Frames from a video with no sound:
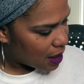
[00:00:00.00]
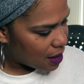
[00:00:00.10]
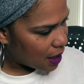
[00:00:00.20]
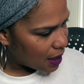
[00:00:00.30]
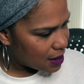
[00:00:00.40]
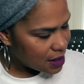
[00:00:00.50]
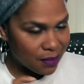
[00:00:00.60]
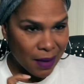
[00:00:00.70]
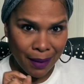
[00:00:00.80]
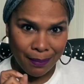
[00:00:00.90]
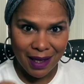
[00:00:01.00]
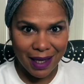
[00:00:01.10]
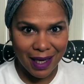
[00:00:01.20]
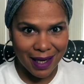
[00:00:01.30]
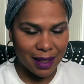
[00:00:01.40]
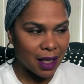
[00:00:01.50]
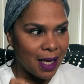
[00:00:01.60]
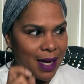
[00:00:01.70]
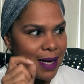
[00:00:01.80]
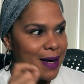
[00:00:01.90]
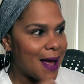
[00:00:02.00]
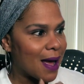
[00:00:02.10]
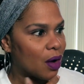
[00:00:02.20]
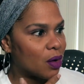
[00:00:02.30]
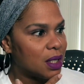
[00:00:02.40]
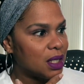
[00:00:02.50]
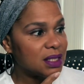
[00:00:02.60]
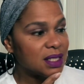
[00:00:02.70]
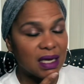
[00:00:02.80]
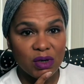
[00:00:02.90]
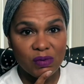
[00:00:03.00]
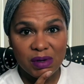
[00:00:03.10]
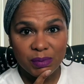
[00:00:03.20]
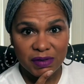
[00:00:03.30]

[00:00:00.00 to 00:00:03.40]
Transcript: That is my plan. Now, it is now November